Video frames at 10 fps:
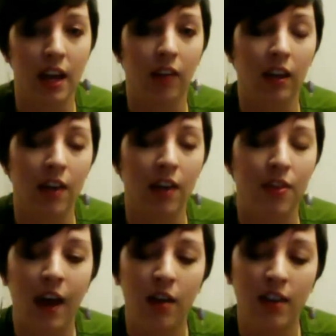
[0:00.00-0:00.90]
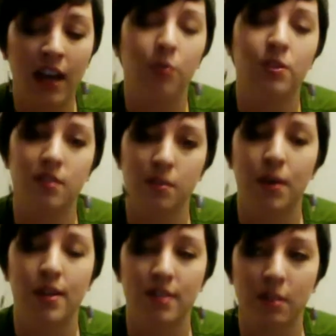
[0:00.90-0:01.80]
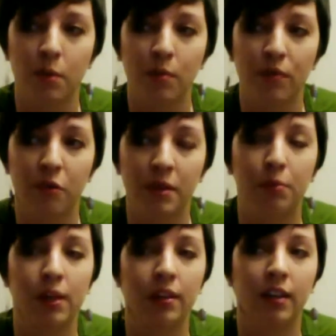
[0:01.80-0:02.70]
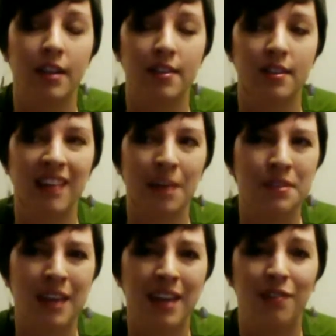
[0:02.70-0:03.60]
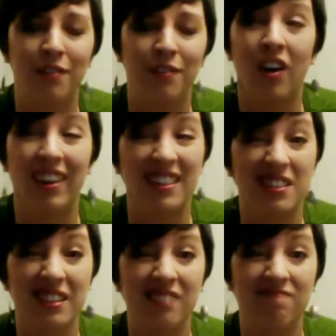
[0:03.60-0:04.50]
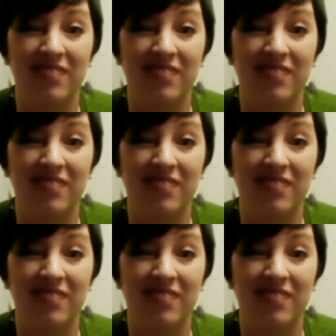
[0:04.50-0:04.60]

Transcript: like that was a surprising moment for me in Bloodlines, and that was kind of, honestly,